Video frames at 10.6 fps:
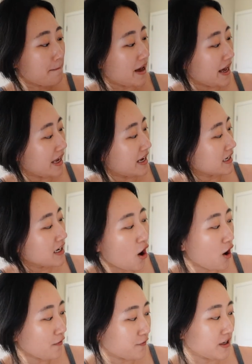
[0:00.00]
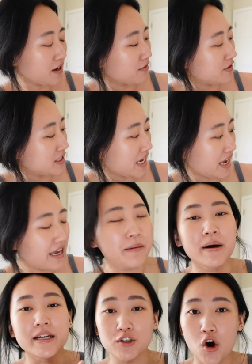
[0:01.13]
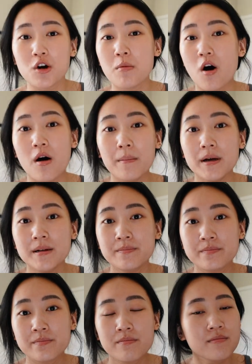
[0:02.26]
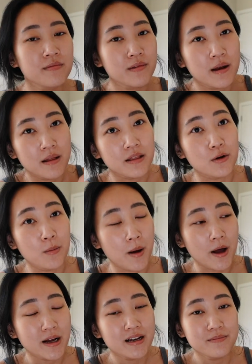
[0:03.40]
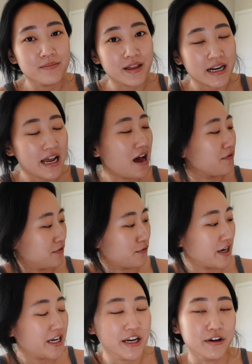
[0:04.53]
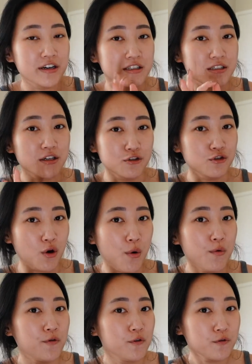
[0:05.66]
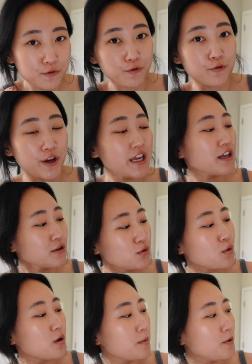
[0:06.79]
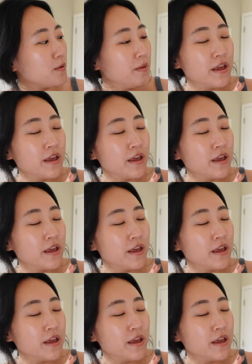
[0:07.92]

my coffee of the day in my dog mom little mug that I have right here. It is so freaking adorable.